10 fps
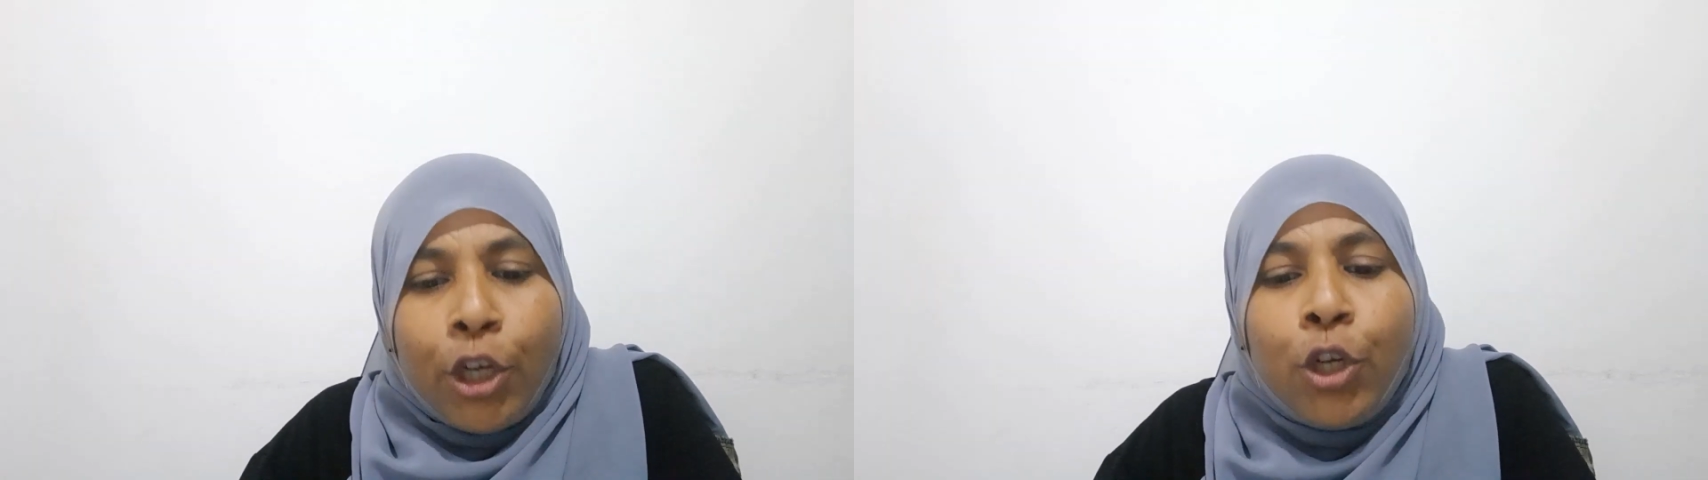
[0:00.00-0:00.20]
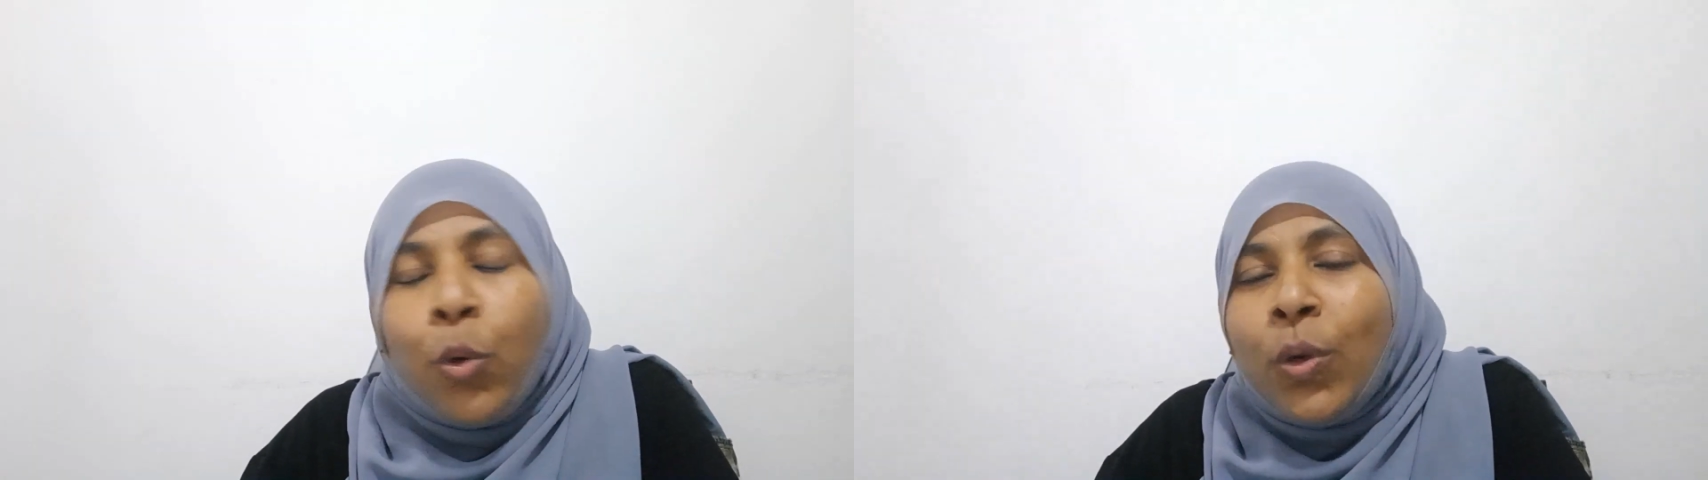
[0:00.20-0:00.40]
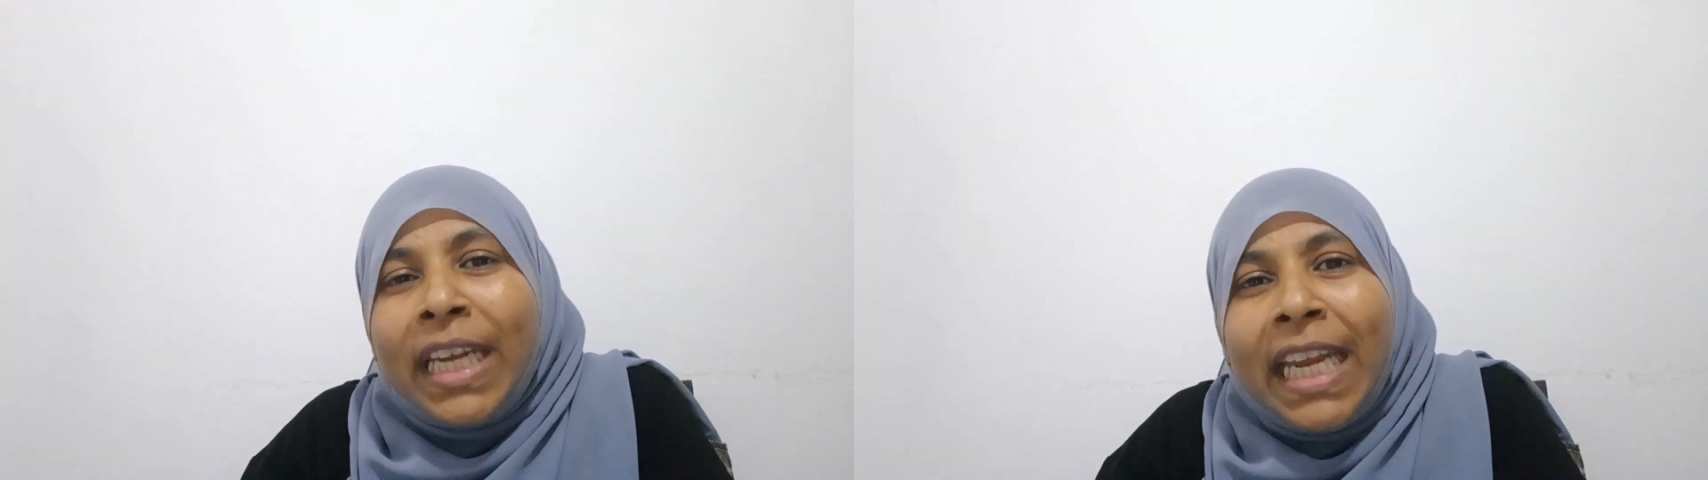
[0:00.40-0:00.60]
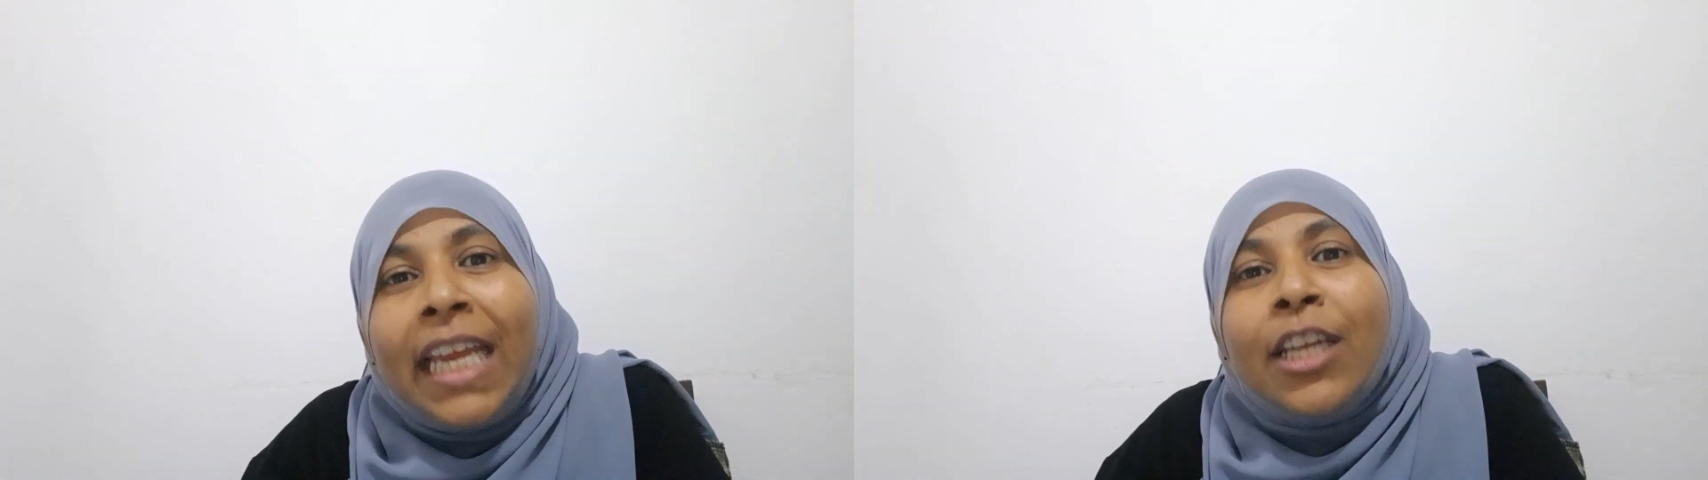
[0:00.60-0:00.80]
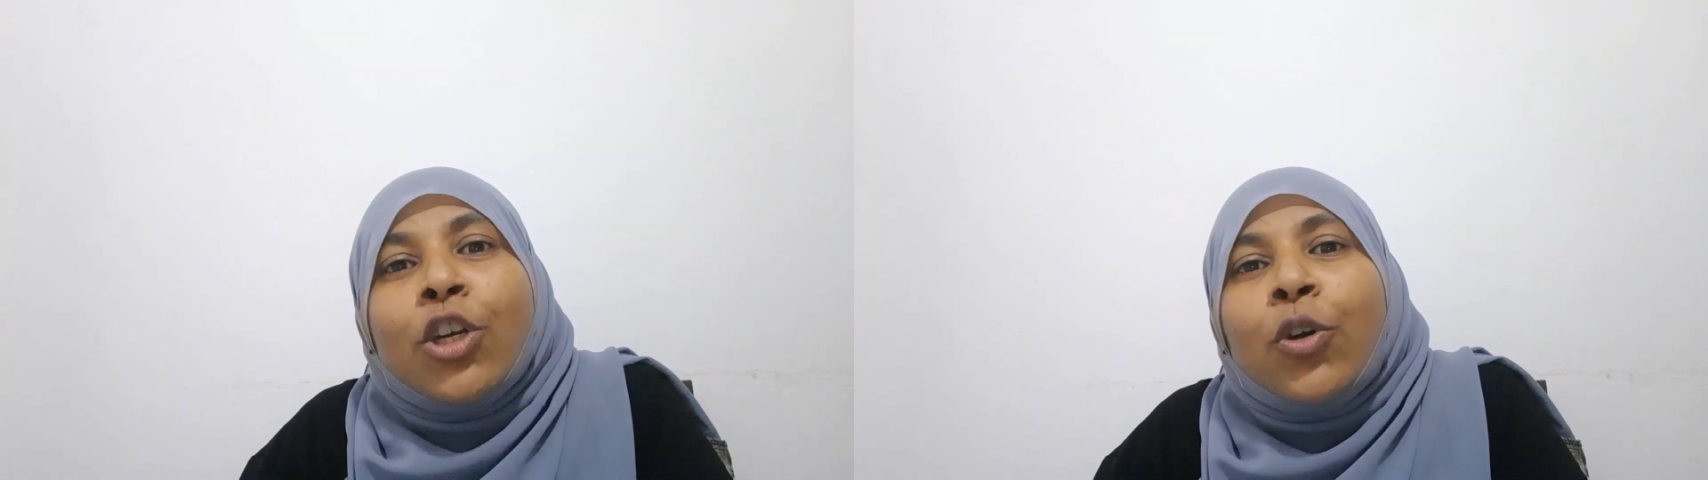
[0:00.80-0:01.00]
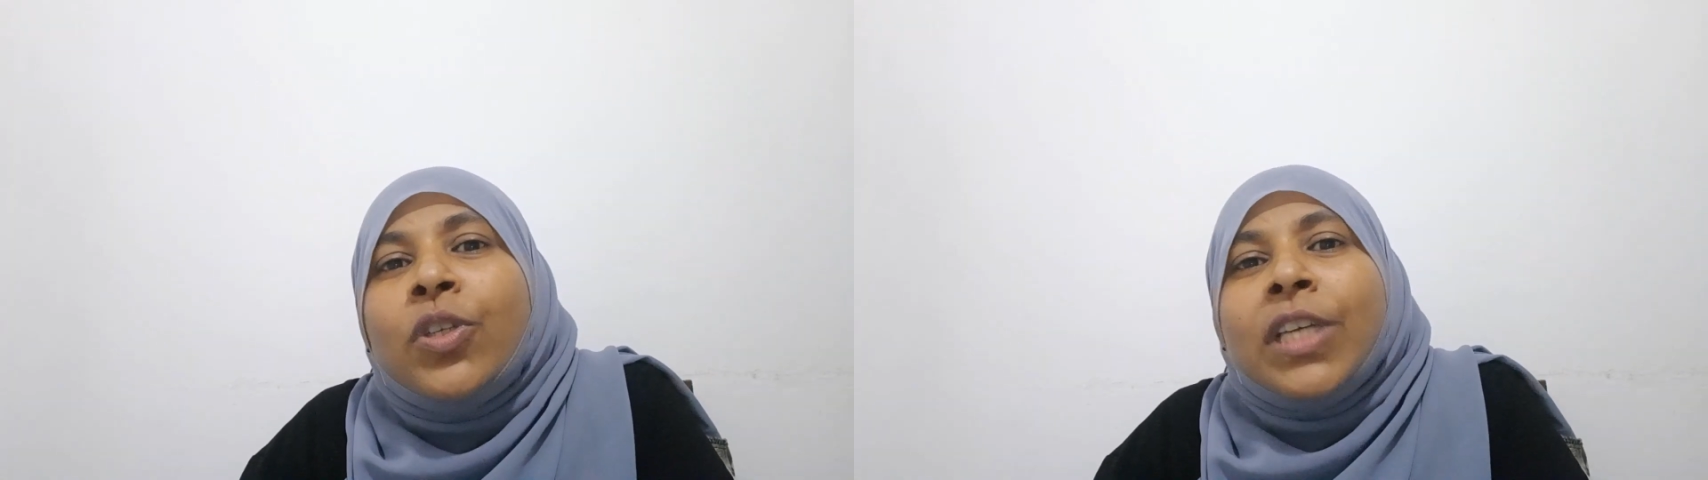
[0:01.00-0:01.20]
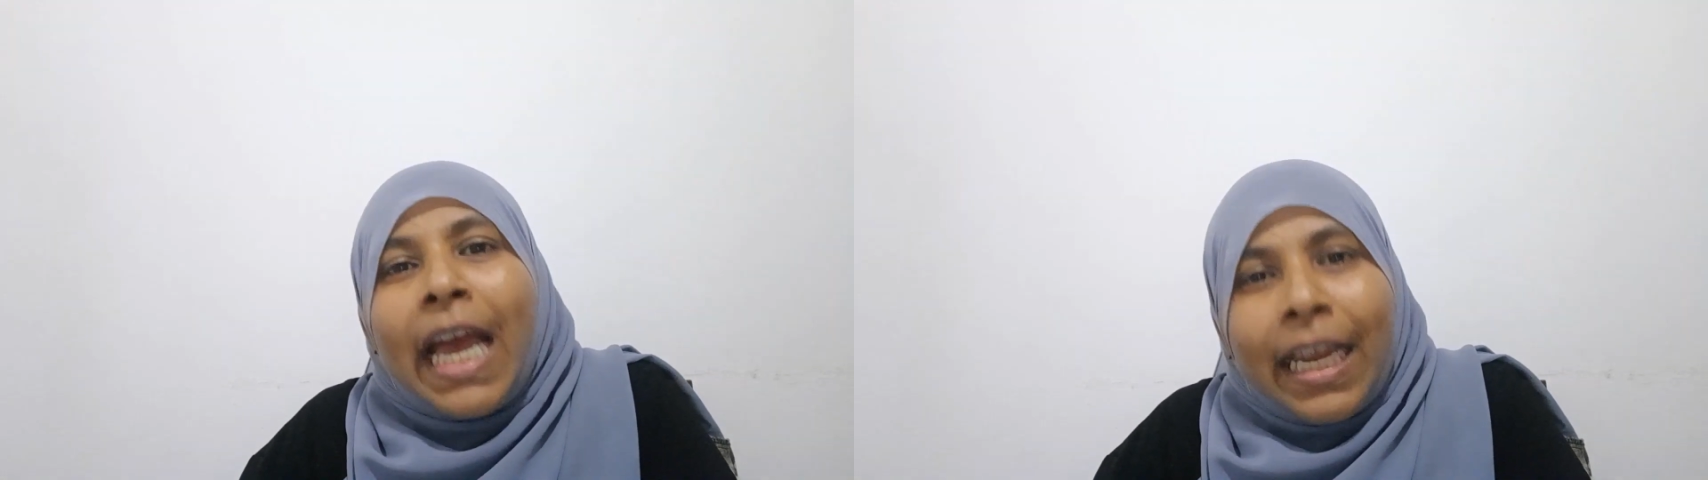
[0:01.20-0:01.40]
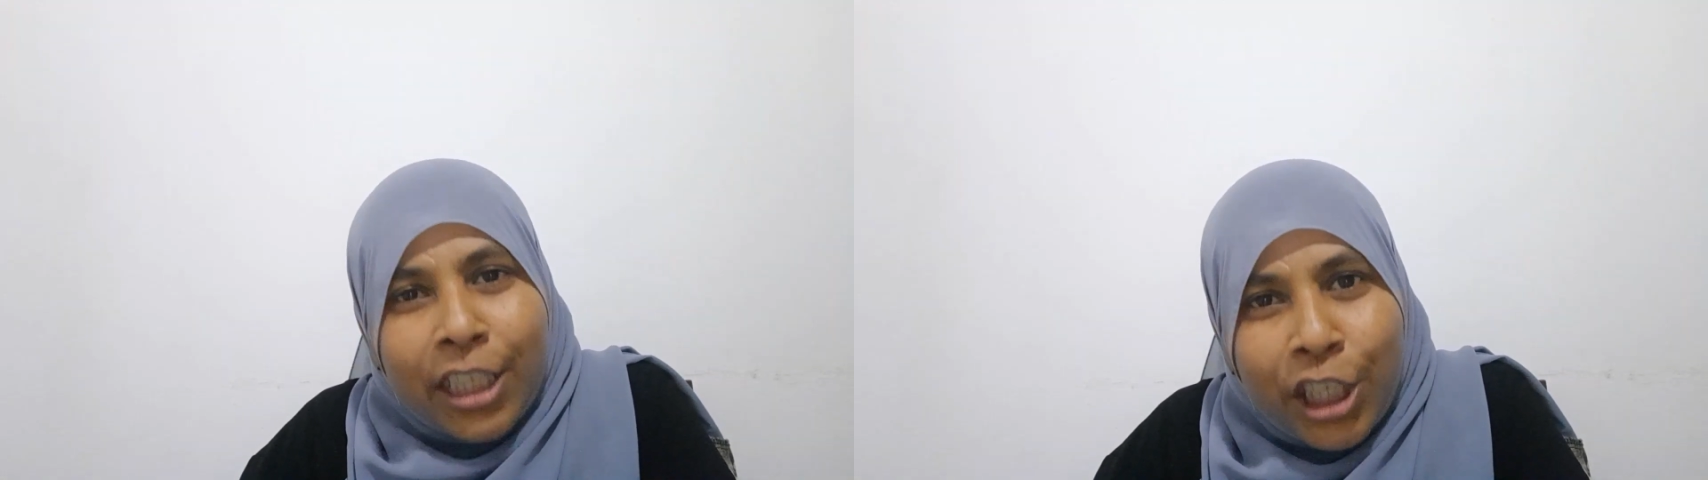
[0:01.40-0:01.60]
You need good
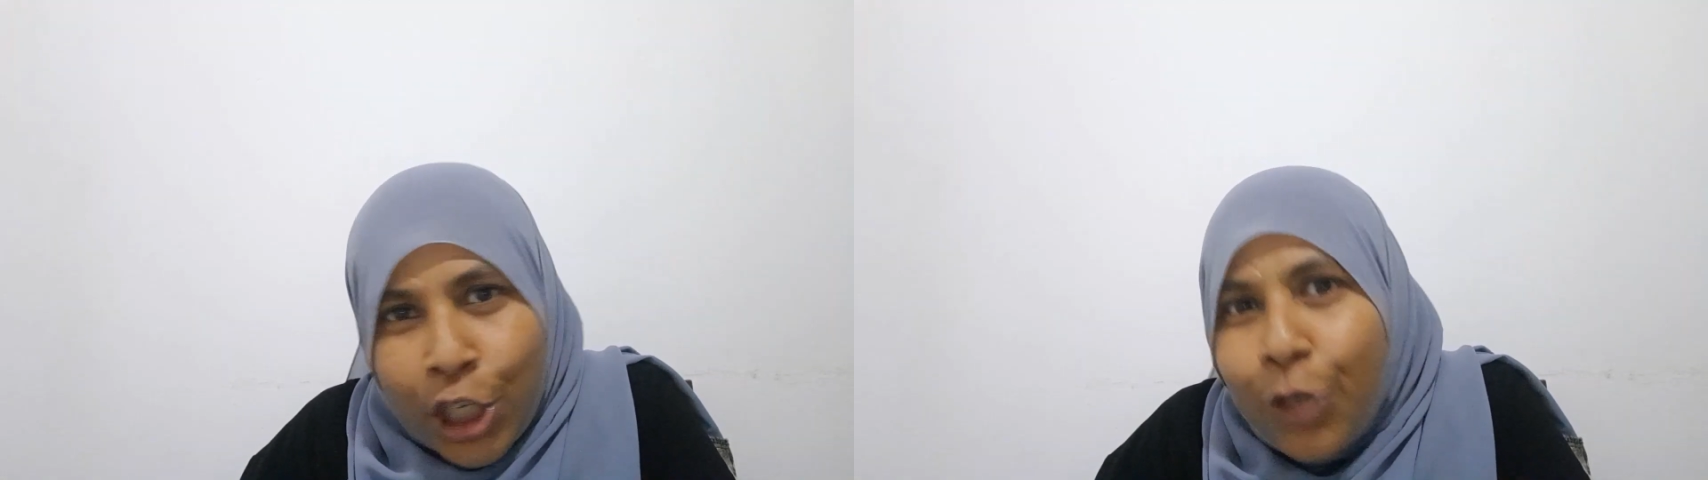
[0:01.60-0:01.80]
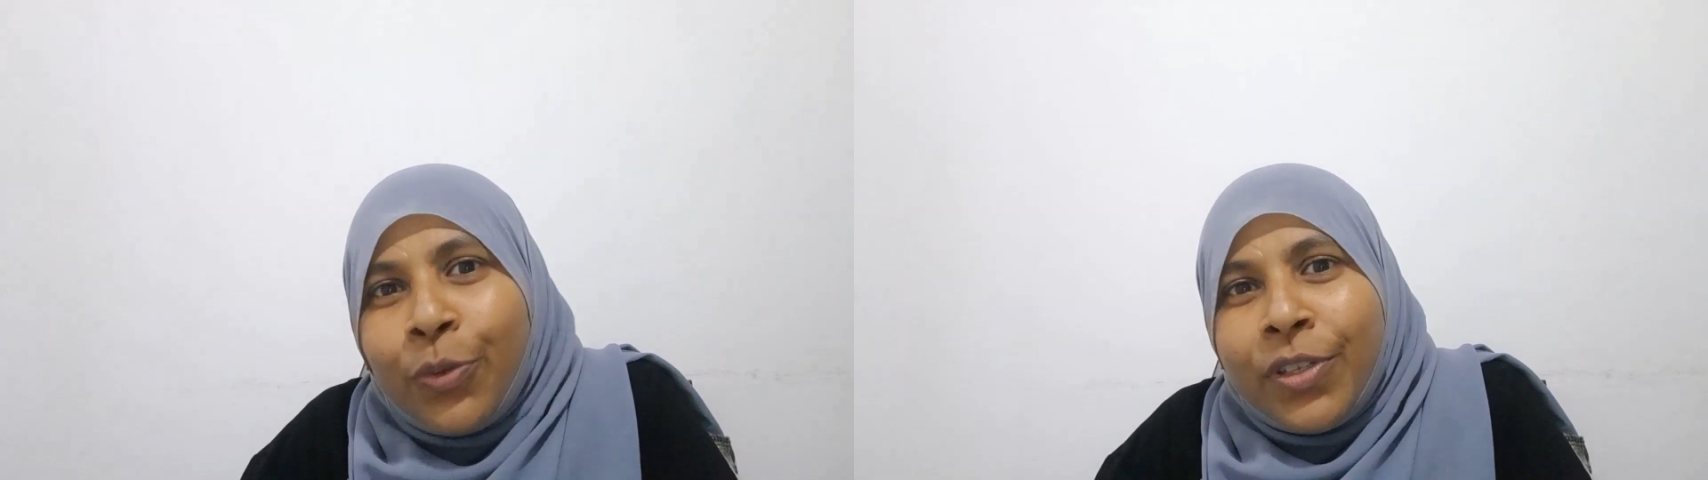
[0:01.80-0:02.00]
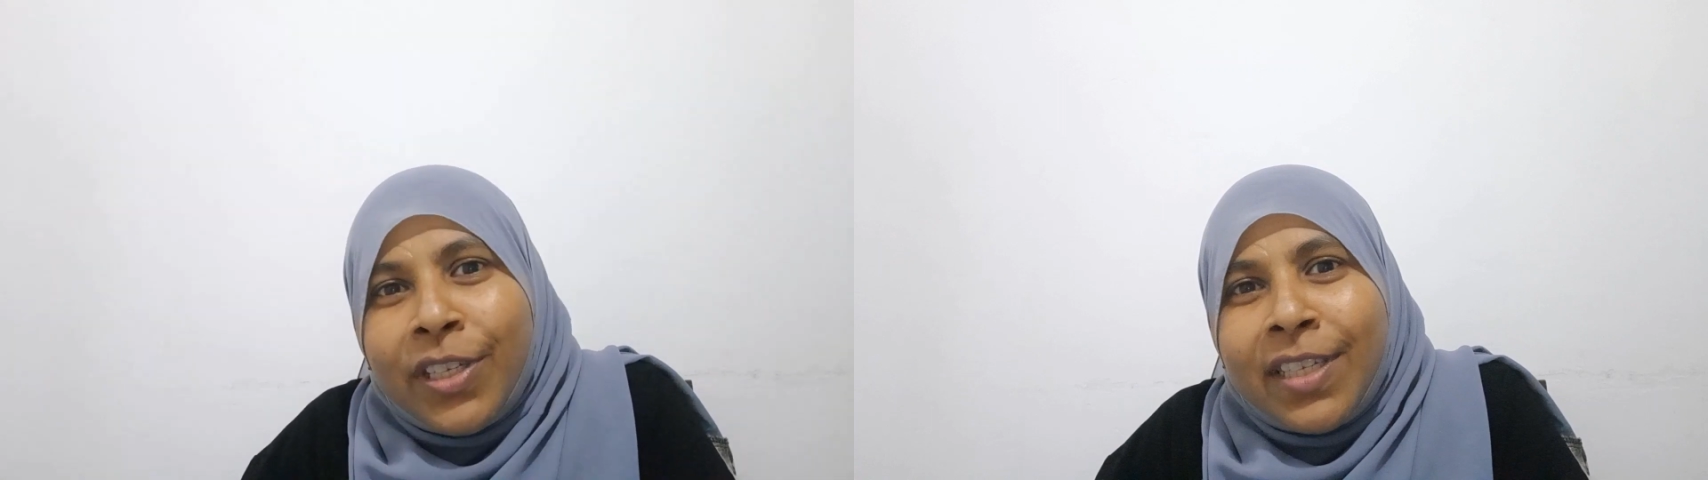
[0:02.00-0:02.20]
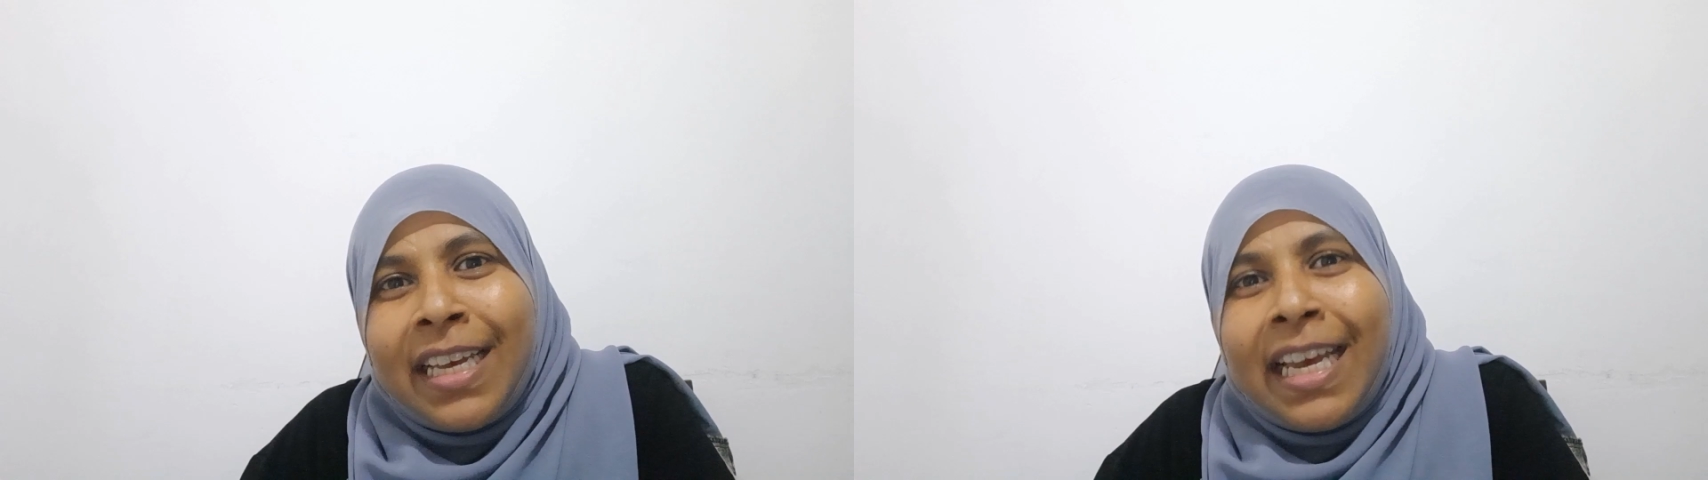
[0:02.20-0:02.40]
attitudes